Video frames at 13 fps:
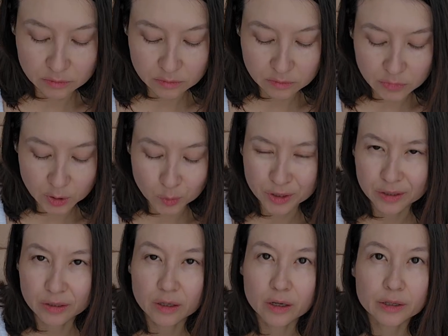I would
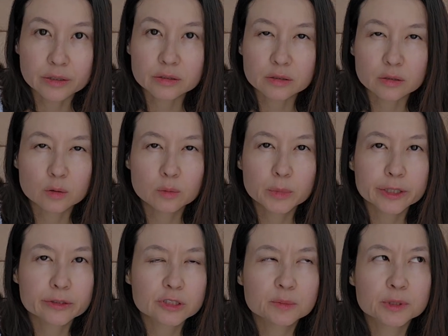think ISO
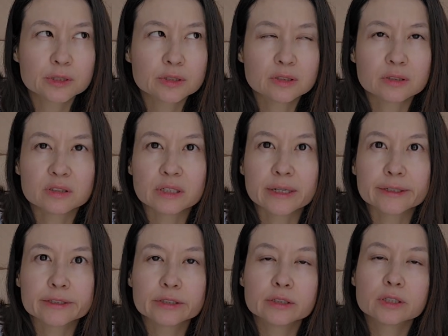microchips are
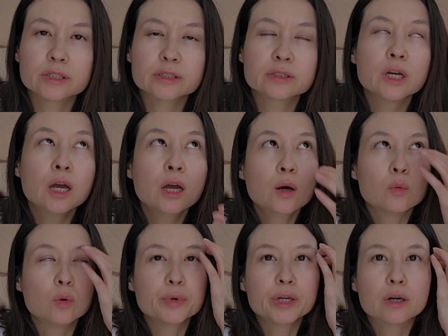standard because
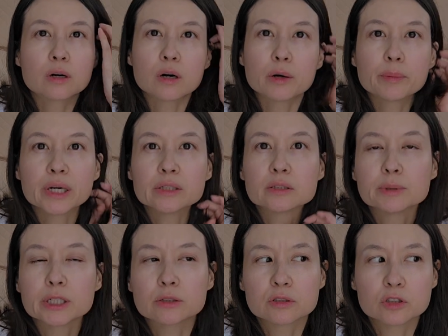when we got our pets
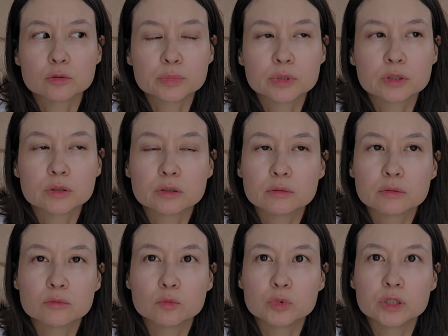microchipped,
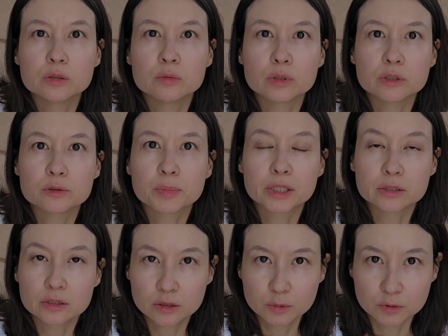we weren't
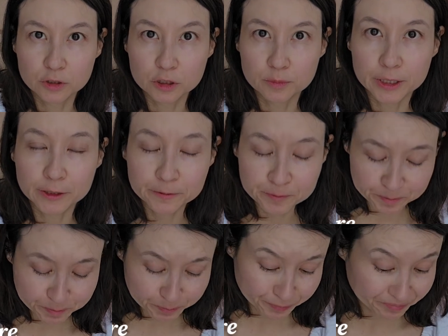planning to move to Japan,
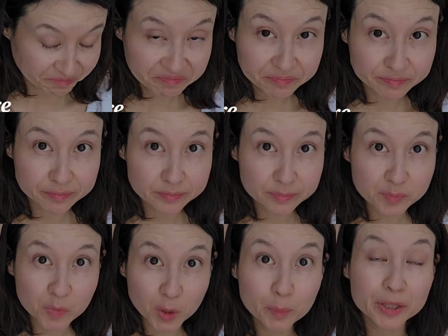
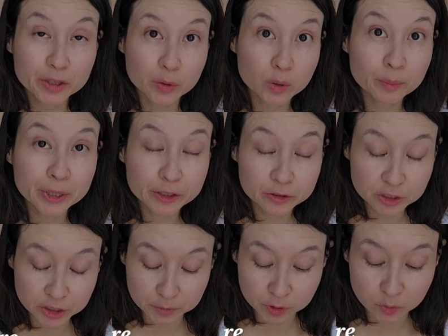but they were
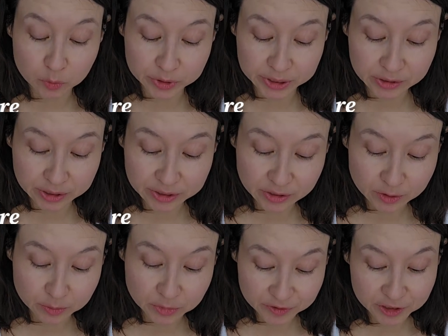microchipped. So when we decided
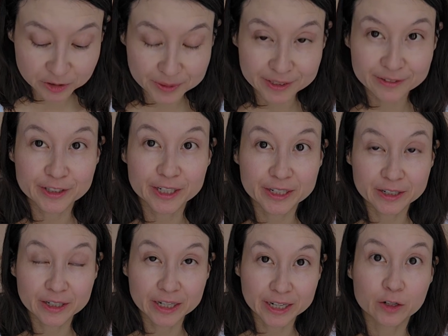to move to Japan, they
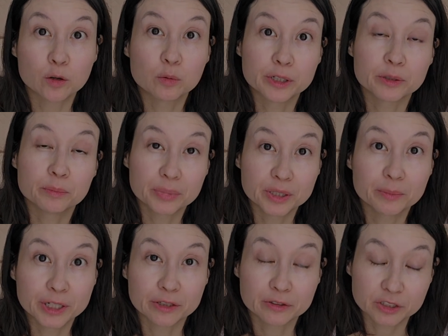had already been
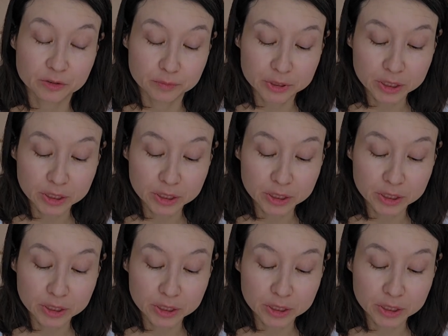microchipped.